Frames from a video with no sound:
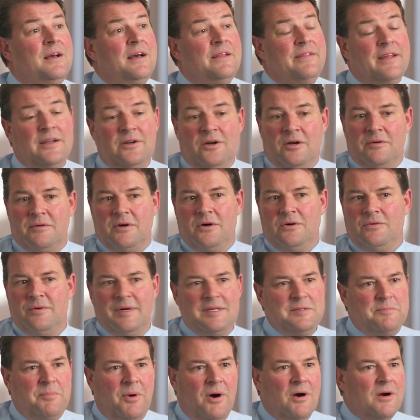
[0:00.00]
They're not
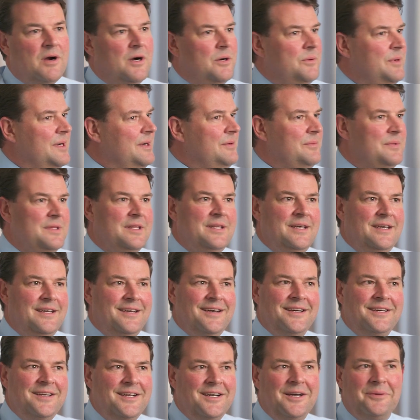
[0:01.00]
always borrowing with
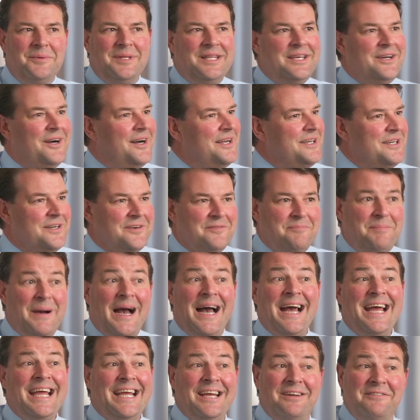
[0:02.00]
the, uh, you know, with the idea of
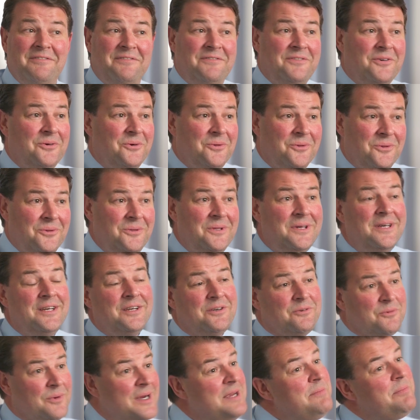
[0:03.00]
paying in full,
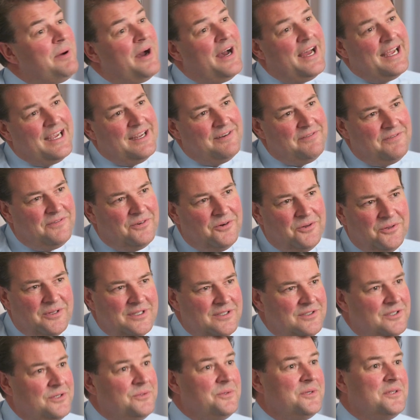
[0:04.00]
repaying in full
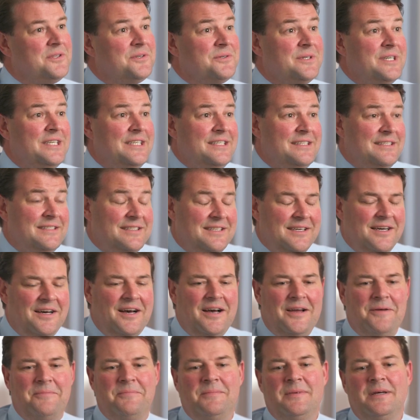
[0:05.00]
in two or three years'
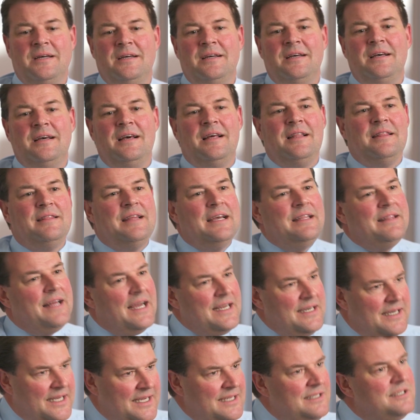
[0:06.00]
time then they
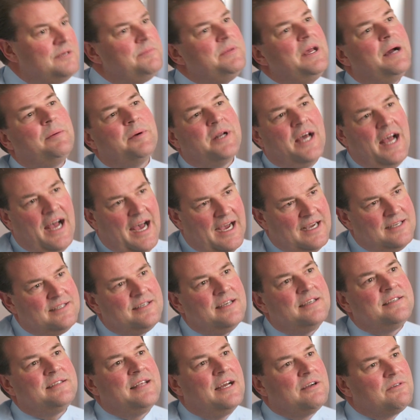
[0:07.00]
need to be able to
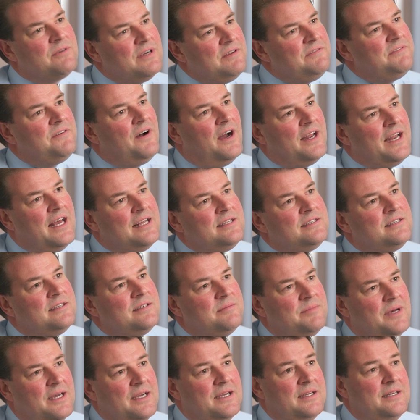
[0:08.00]
access that refinancing
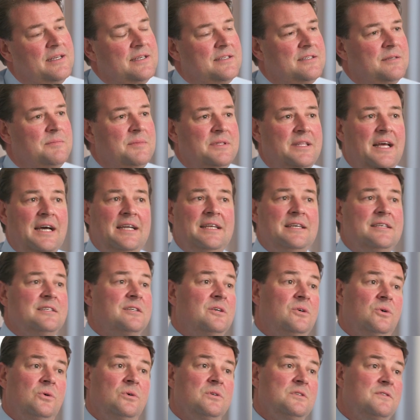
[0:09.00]
mechanism. And that is a
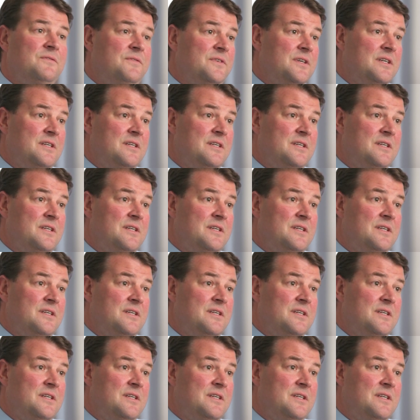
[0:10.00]
cause for